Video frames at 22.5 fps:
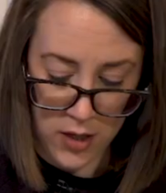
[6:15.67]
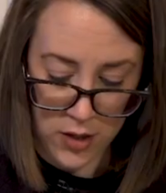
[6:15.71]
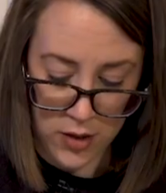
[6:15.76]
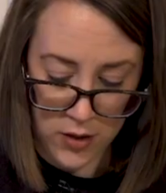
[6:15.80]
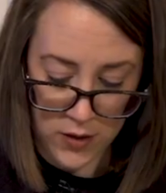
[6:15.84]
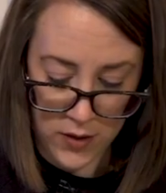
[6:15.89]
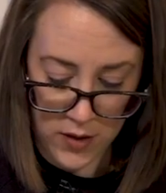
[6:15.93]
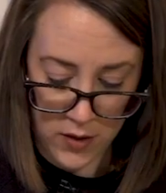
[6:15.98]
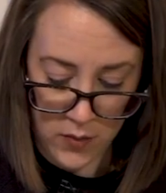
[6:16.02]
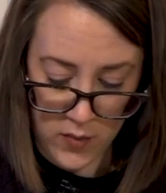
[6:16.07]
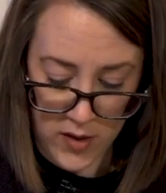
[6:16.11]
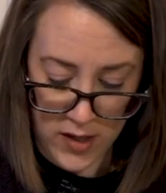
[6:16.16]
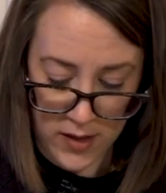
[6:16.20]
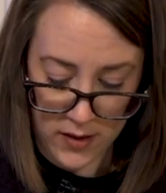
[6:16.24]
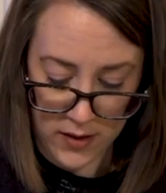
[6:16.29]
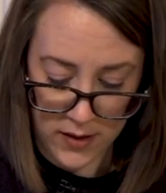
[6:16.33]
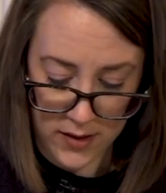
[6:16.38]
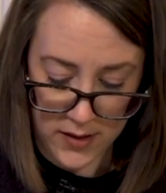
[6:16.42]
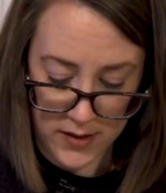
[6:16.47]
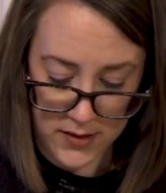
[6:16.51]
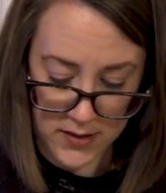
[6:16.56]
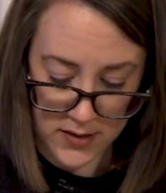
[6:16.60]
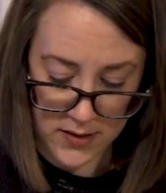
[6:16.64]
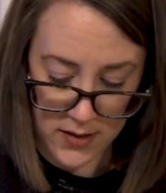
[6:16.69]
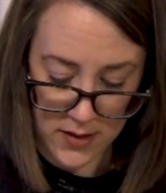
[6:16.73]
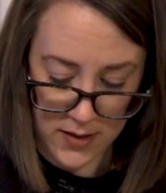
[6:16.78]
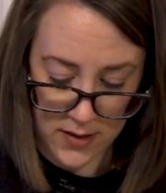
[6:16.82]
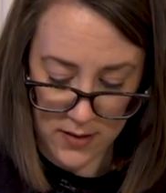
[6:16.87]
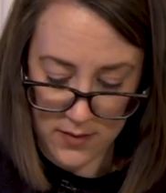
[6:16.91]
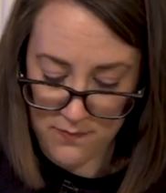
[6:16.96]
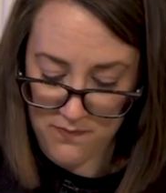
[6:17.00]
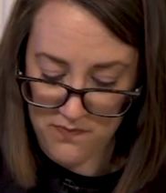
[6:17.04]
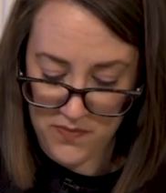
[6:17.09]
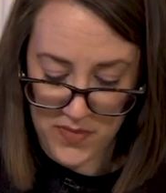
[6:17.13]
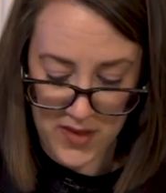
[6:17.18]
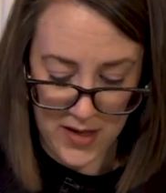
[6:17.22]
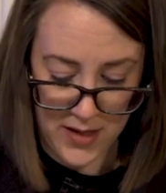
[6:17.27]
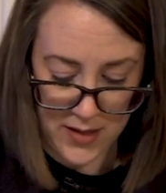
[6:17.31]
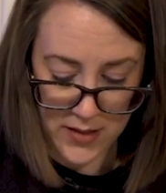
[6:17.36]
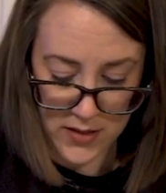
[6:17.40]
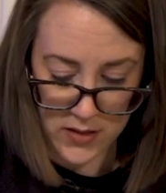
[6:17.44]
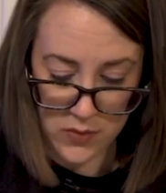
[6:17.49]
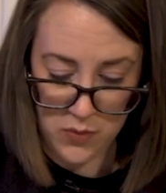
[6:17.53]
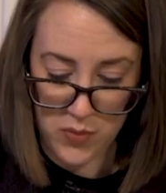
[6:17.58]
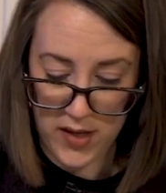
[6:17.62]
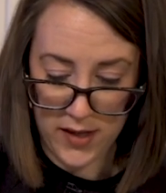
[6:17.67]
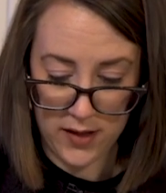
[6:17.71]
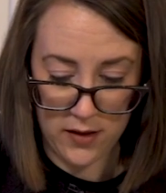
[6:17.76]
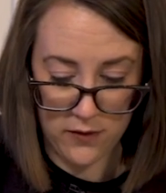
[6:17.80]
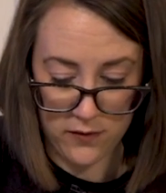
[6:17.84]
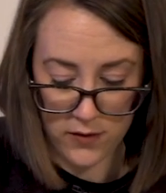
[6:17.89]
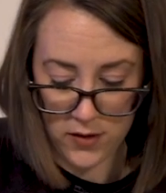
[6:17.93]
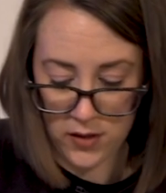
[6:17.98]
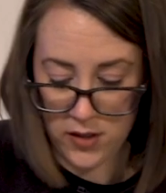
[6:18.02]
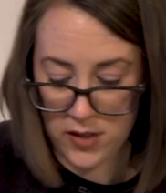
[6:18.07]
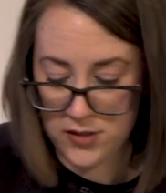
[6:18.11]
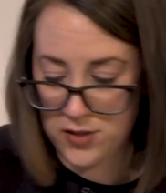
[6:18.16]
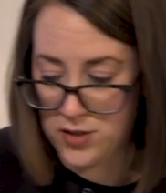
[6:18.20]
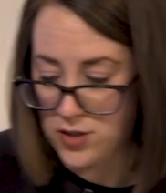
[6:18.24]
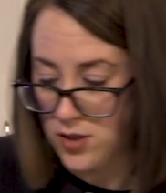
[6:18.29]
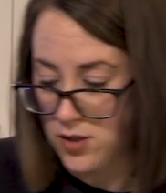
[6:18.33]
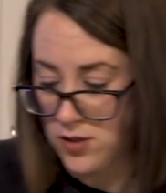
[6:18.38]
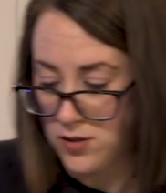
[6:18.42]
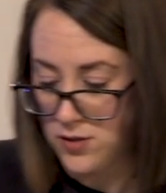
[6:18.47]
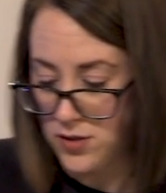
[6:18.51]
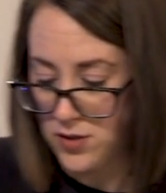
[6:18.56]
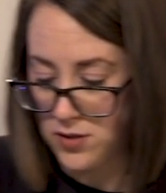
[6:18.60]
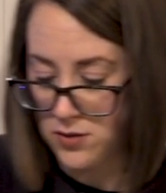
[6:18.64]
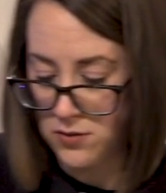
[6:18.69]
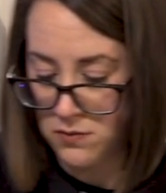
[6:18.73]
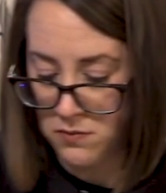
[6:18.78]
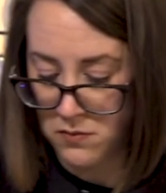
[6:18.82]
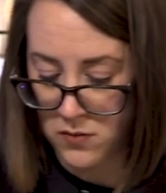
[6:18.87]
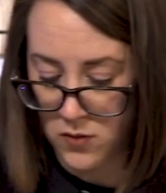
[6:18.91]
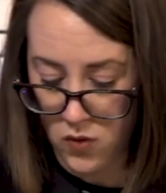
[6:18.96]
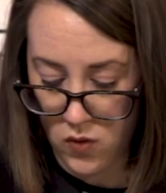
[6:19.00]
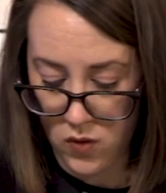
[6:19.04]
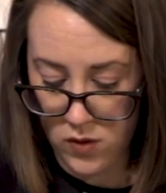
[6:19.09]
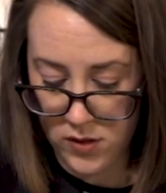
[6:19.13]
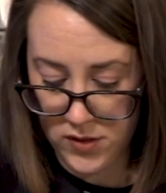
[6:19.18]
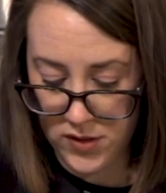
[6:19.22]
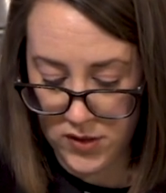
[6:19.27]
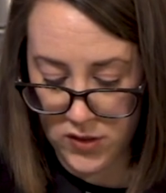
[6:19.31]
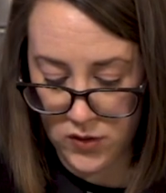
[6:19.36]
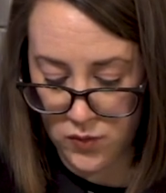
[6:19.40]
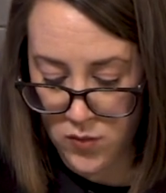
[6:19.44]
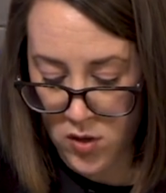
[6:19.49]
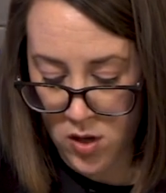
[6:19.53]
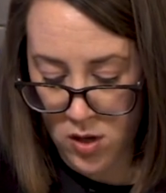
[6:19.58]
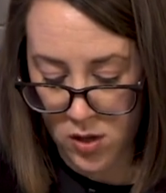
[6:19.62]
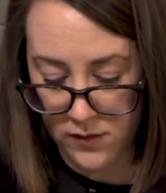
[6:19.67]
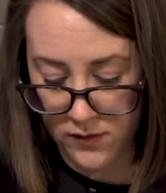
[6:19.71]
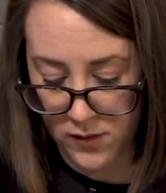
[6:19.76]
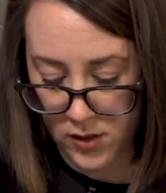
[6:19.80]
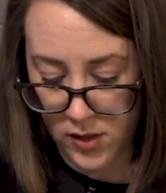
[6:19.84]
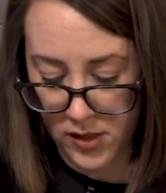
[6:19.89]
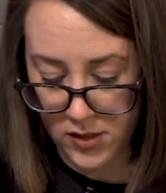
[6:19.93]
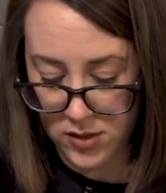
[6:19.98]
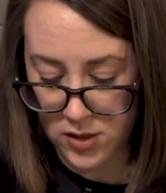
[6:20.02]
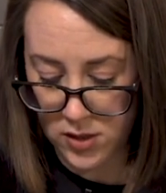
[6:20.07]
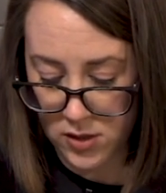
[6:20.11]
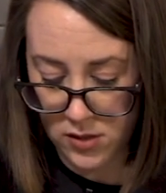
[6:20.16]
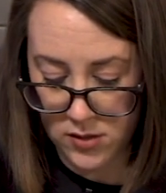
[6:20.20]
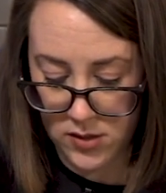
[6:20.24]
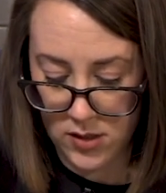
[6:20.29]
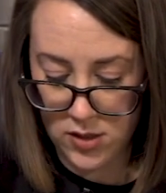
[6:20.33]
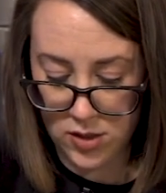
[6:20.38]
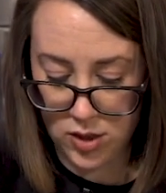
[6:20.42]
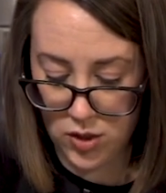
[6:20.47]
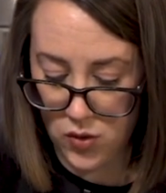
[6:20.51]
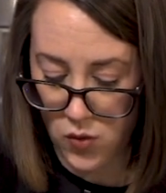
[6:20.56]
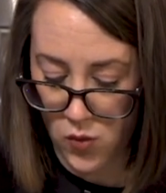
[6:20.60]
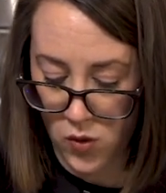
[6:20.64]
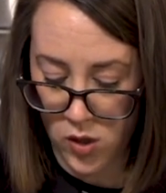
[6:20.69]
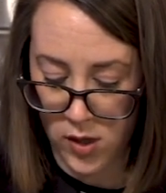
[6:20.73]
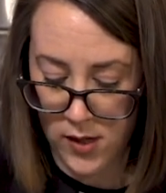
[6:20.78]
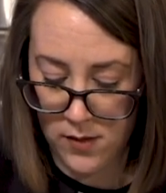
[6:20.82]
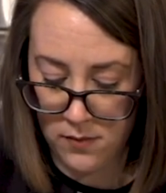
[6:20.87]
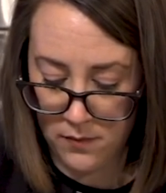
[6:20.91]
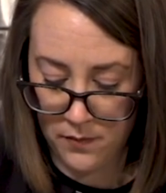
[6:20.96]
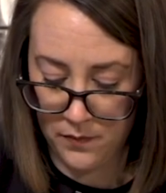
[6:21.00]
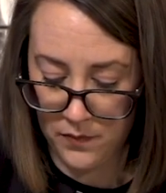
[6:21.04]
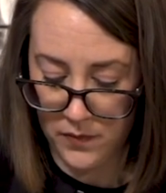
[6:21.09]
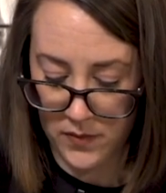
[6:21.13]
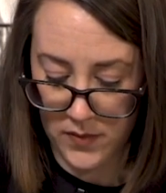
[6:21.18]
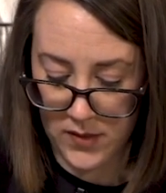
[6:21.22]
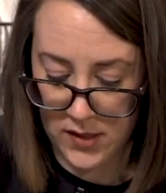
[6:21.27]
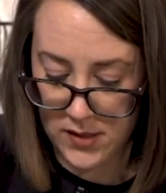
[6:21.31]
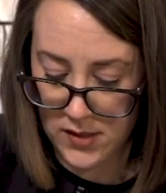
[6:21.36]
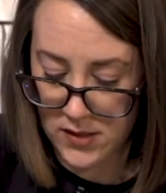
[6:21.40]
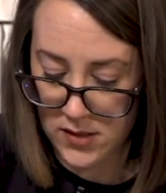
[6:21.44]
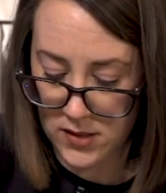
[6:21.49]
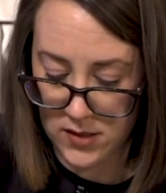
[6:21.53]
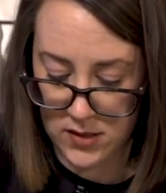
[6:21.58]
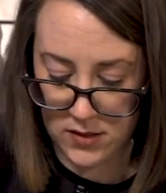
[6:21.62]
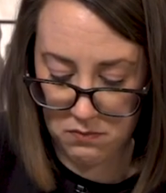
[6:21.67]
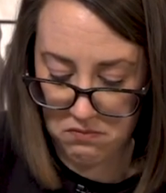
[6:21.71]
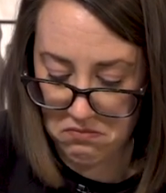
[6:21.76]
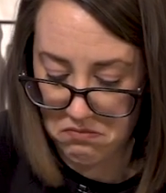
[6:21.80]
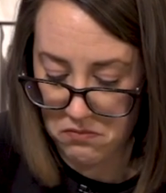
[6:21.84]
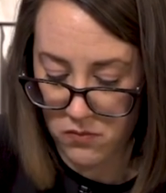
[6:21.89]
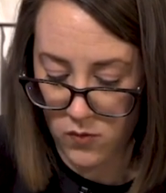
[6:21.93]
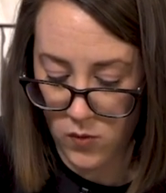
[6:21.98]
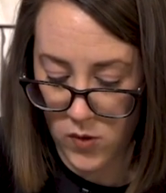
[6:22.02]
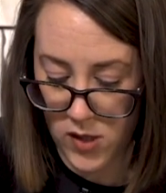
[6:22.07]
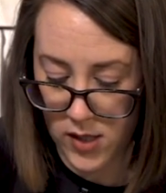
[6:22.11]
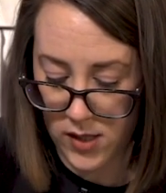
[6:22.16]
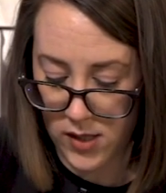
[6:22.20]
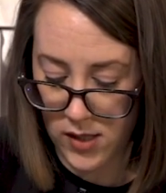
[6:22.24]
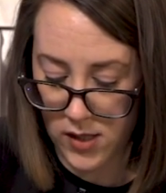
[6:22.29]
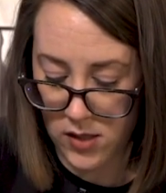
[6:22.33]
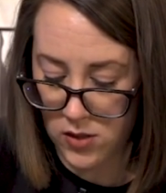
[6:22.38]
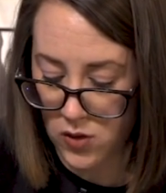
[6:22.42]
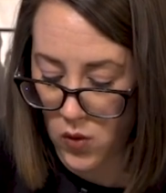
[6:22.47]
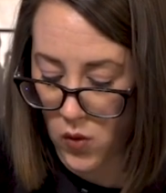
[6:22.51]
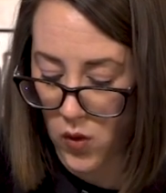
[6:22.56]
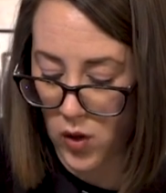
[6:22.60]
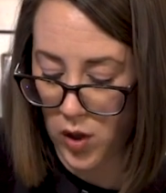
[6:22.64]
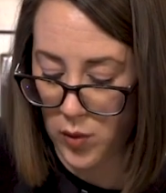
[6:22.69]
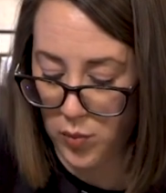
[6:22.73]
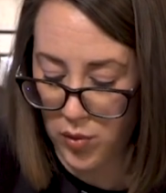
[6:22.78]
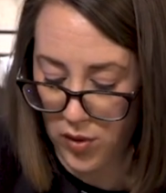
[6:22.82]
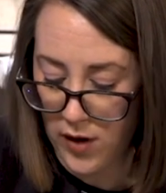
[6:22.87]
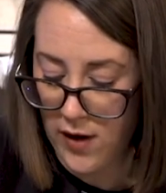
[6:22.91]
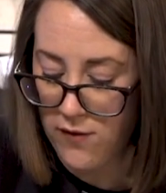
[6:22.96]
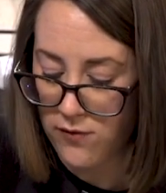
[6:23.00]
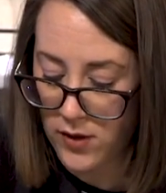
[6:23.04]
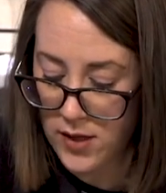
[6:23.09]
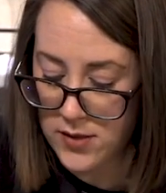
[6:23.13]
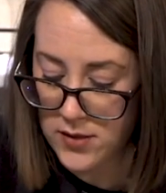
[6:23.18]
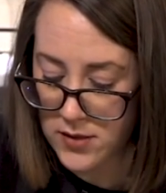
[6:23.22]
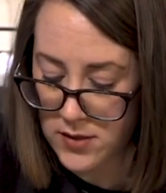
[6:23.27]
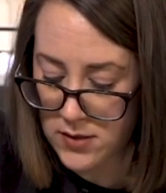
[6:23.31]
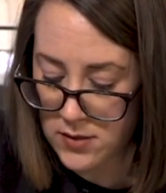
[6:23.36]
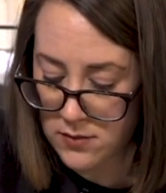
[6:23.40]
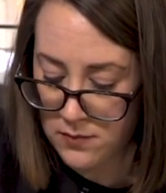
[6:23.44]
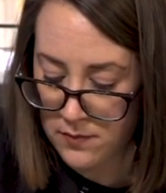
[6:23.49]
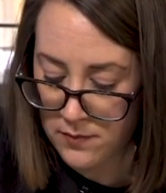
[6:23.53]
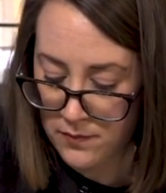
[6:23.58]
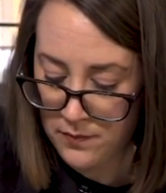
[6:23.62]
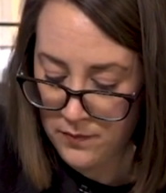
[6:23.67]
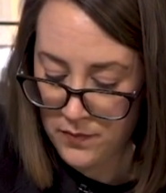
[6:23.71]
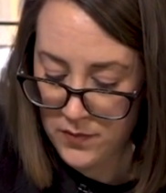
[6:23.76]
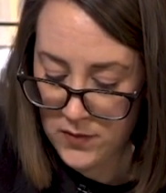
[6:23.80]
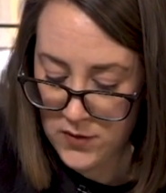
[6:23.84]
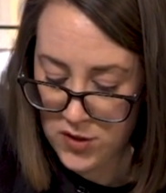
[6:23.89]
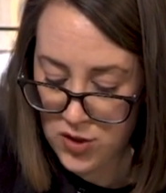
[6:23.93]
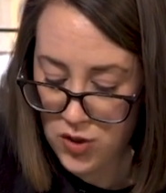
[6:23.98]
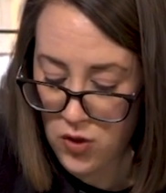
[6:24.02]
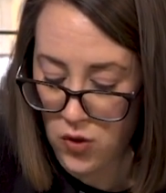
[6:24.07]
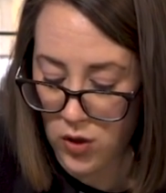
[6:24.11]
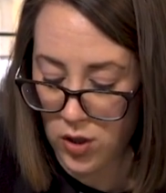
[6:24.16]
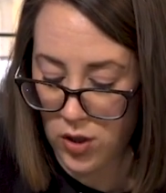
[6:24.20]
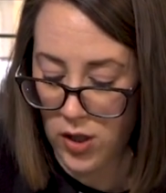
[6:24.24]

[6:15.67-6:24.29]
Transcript: And you can make these as big of clusters or as small of clusters as you want. It's really your preference. It's your